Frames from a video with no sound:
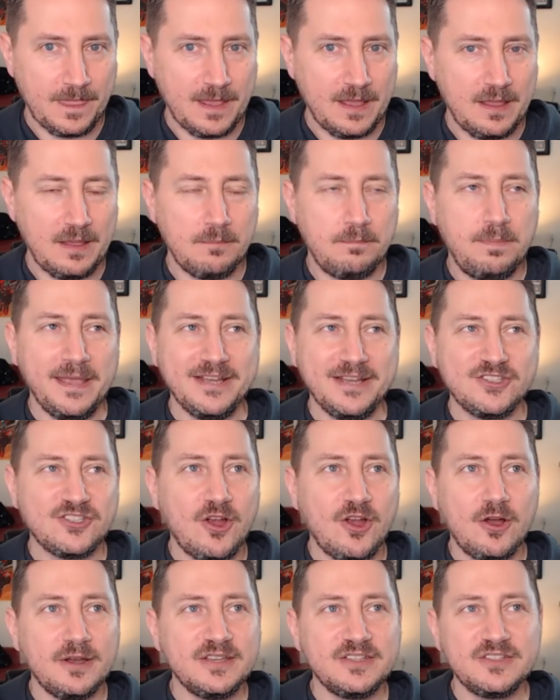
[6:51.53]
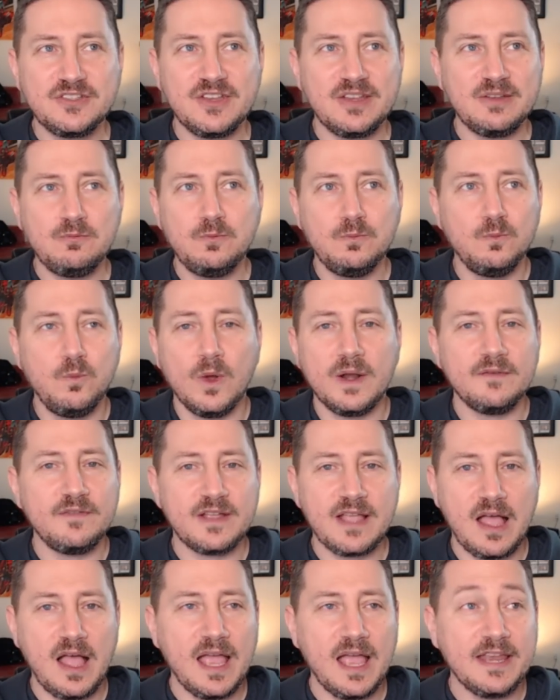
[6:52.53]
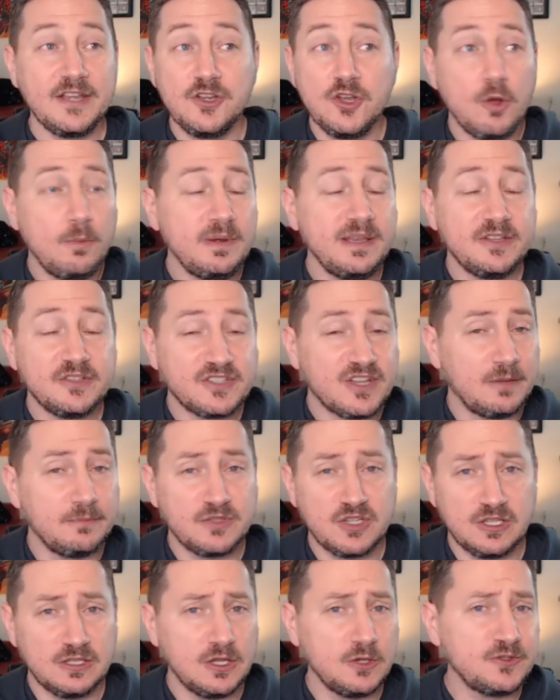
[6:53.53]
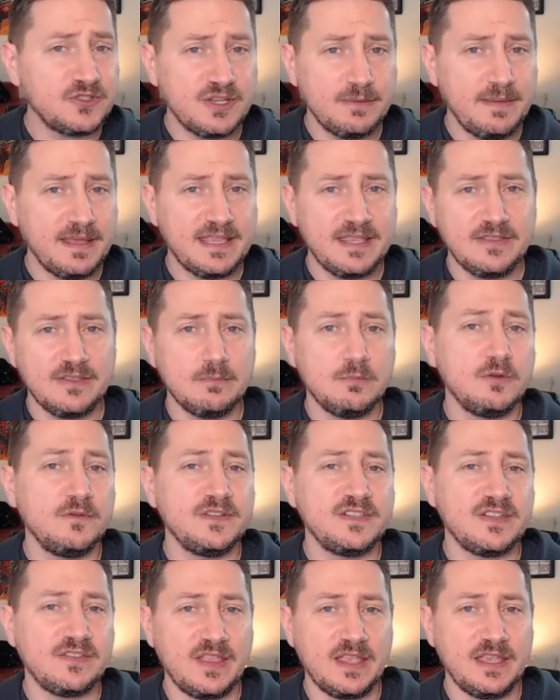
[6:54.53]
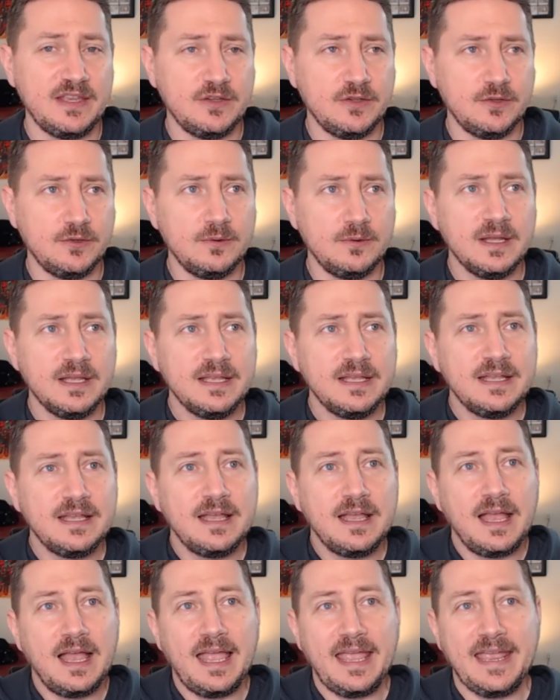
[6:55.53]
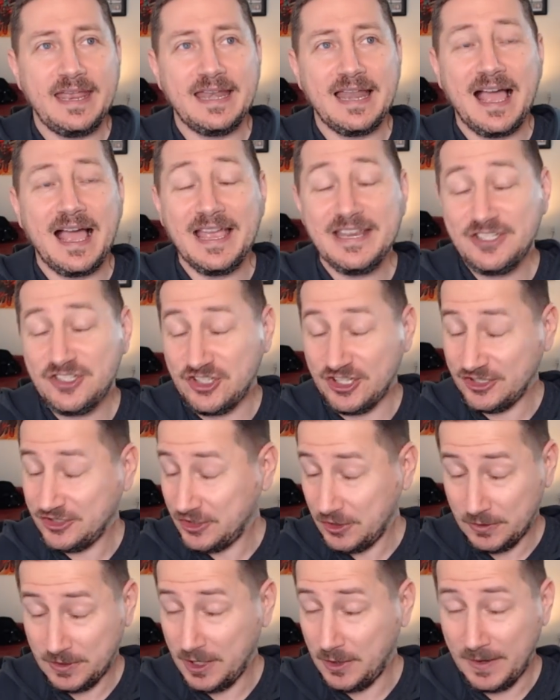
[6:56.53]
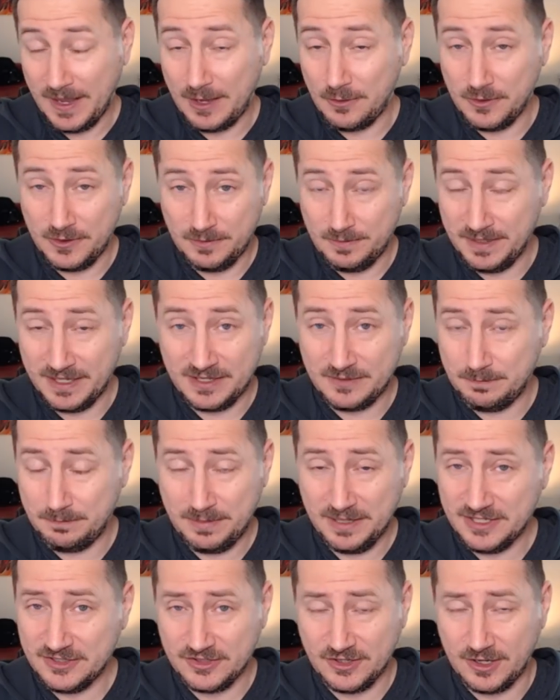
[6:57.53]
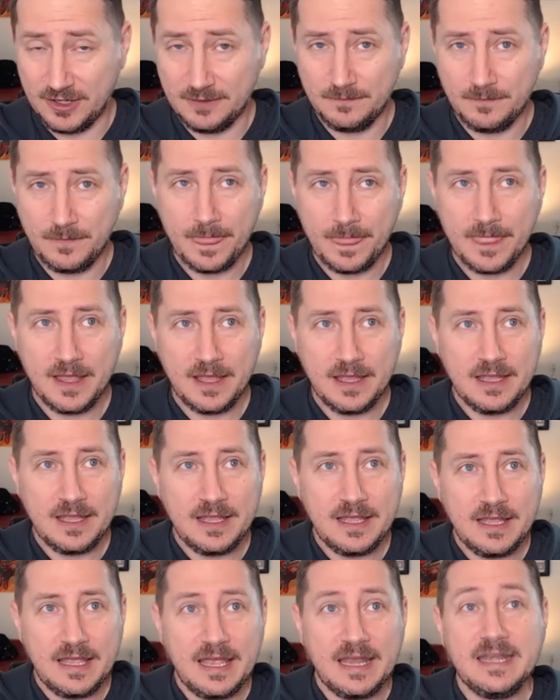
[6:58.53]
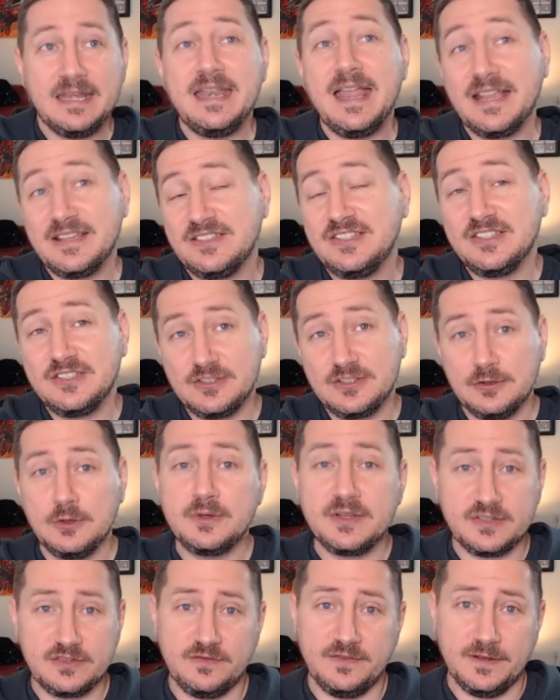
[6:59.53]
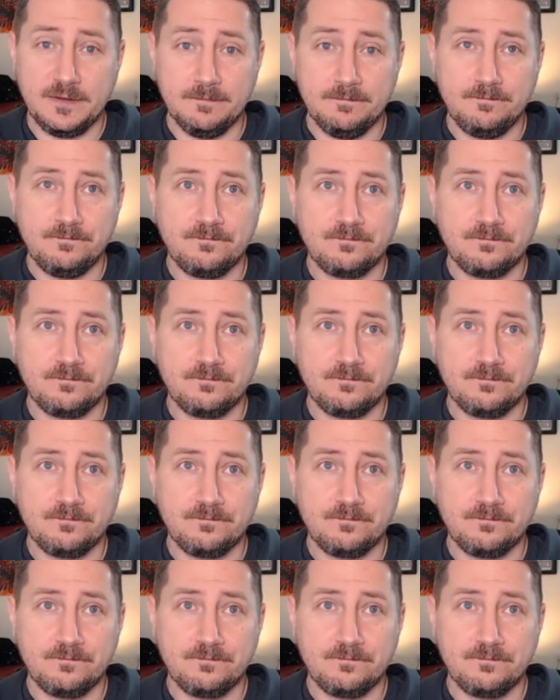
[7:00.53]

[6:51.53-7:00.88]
Uh, Pixar is one of a kind. Nobody else comes close to making the movies that they do, and I just don't know how I would pick Pixar. Next is Lucasfilm.